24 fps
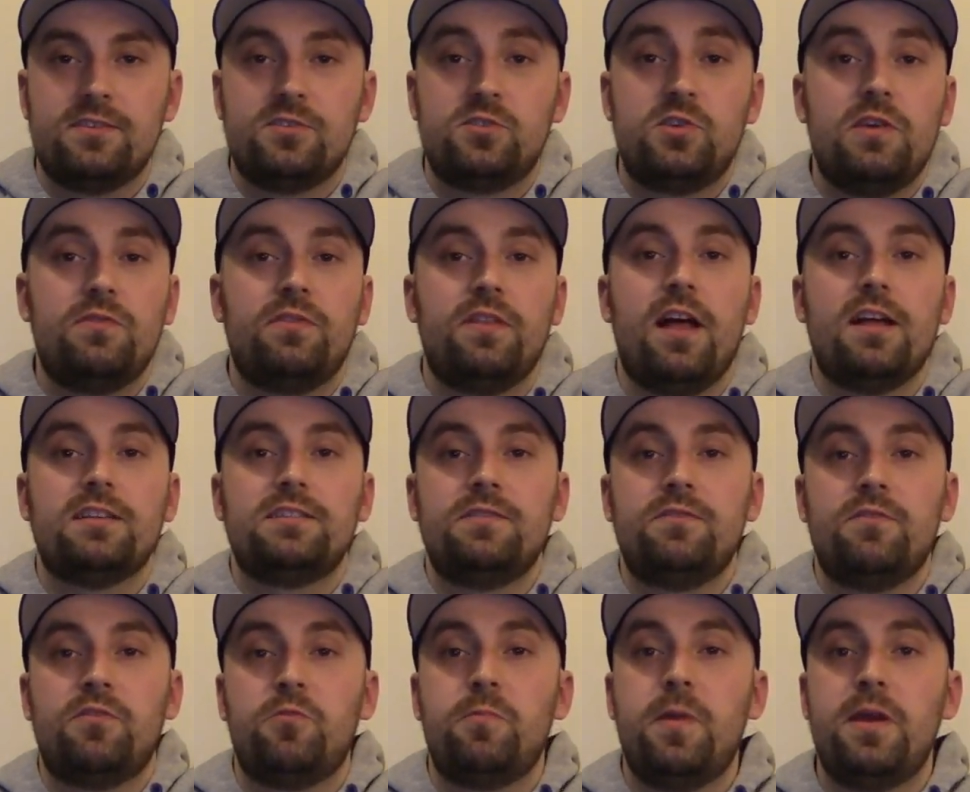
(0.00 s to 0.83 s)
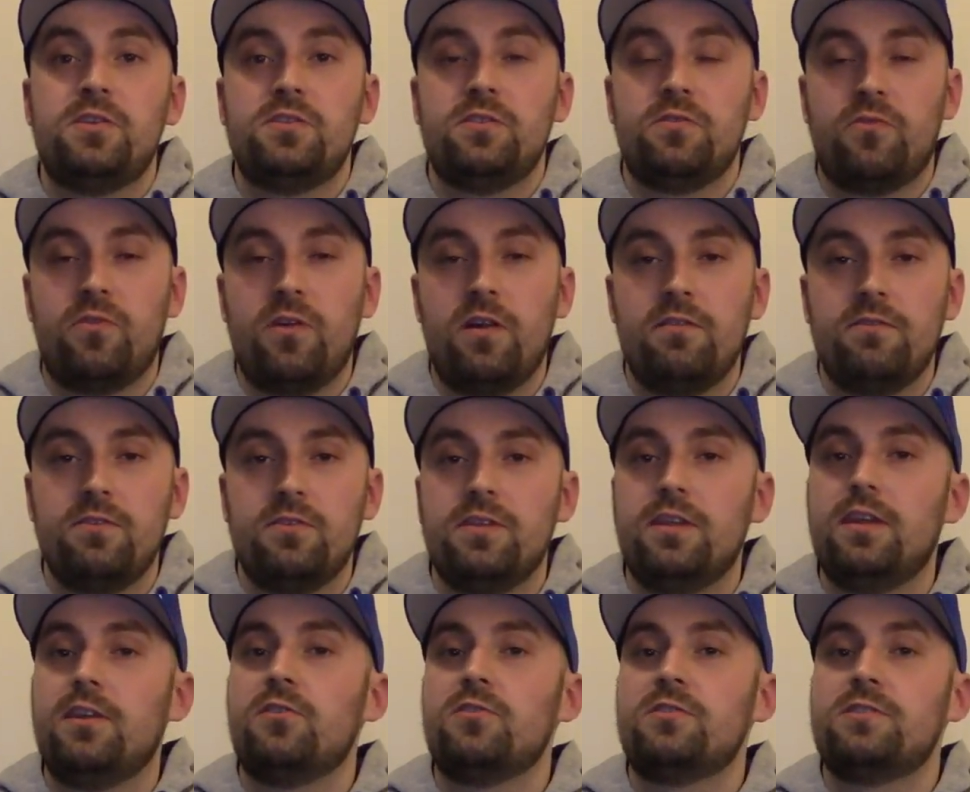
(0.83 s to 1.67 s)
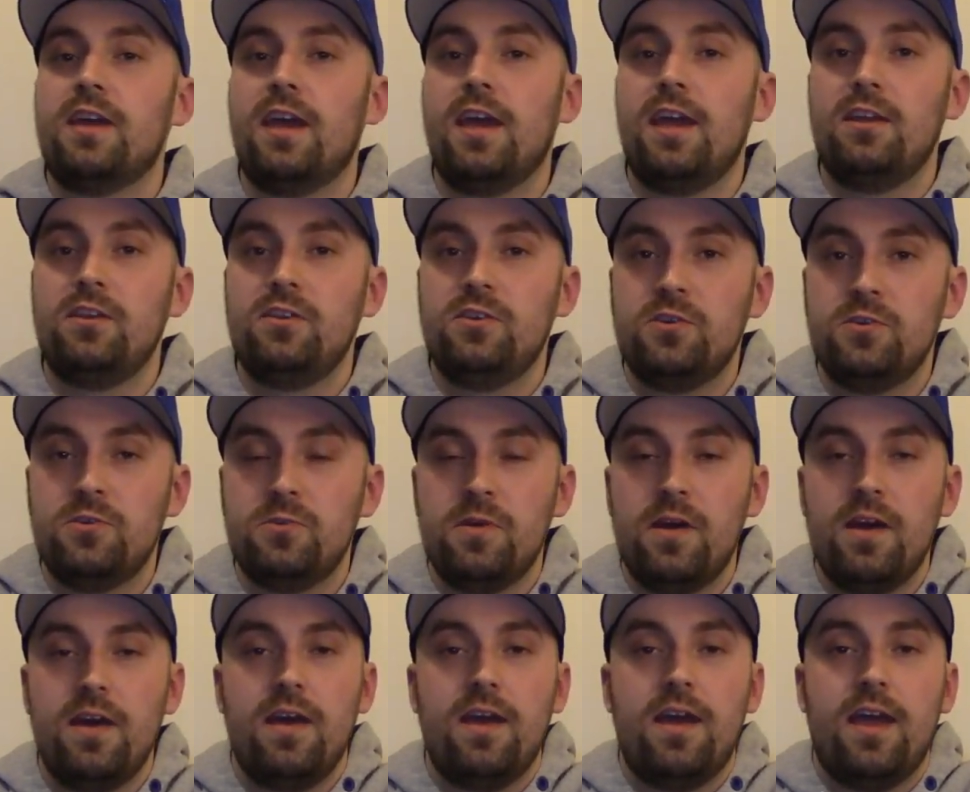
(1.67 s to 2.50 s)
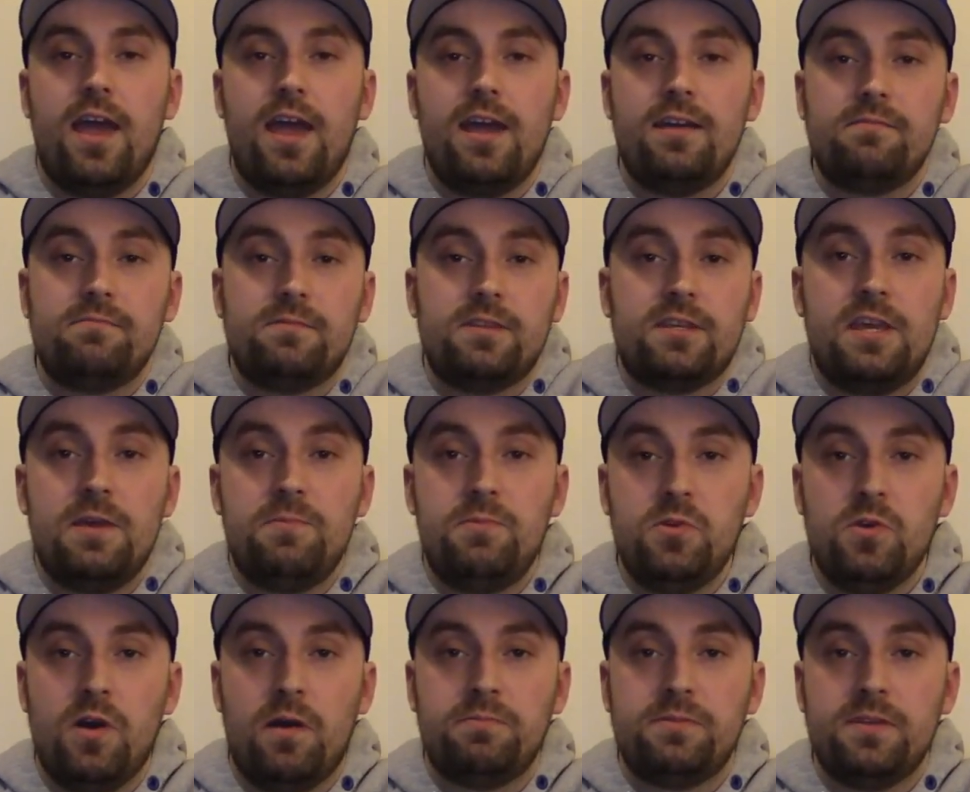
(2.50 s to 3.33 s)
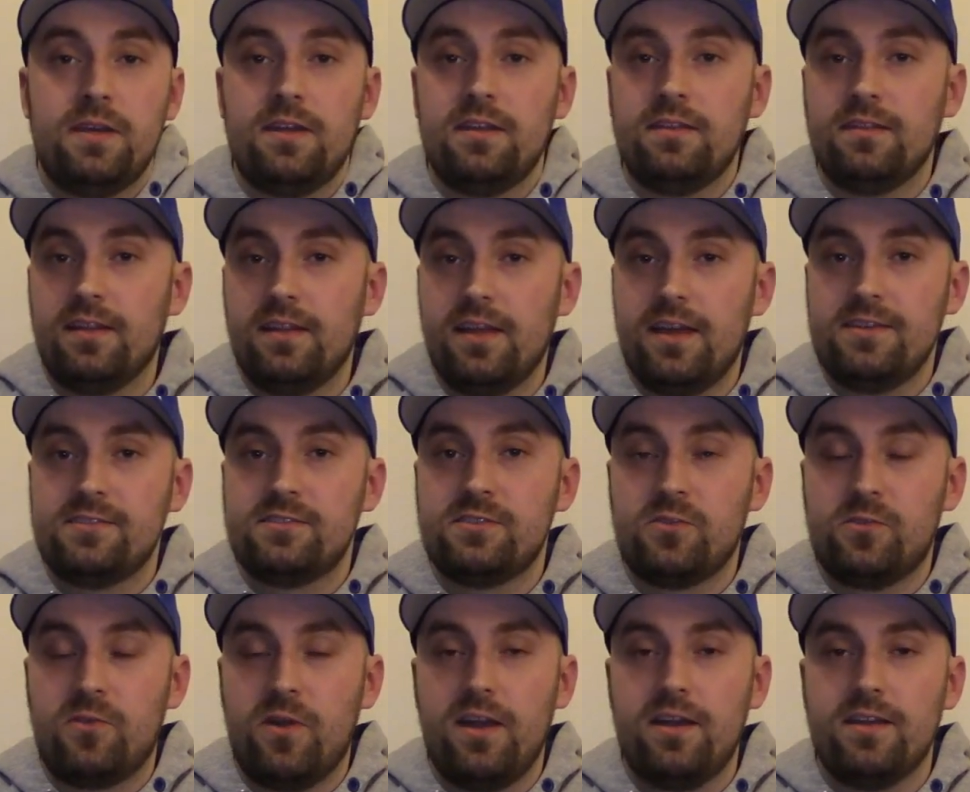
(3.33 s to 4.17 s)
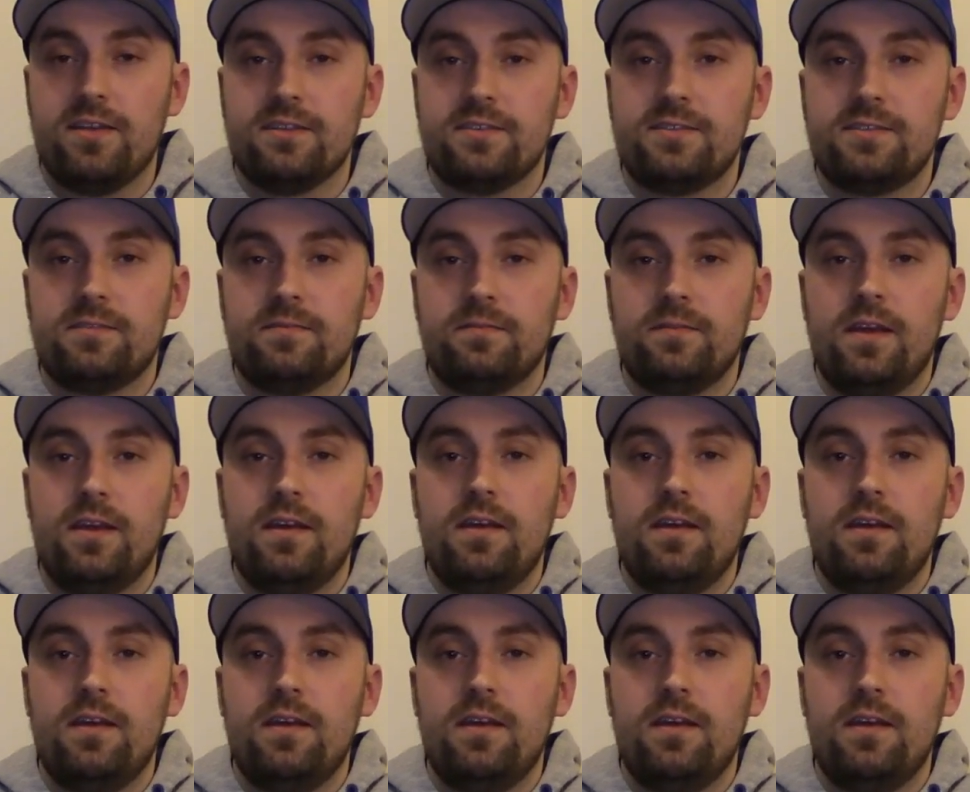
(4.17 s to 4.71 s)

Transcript: so you have lots of information in front of you to entertain you and to keep you updated on the latest and greatest.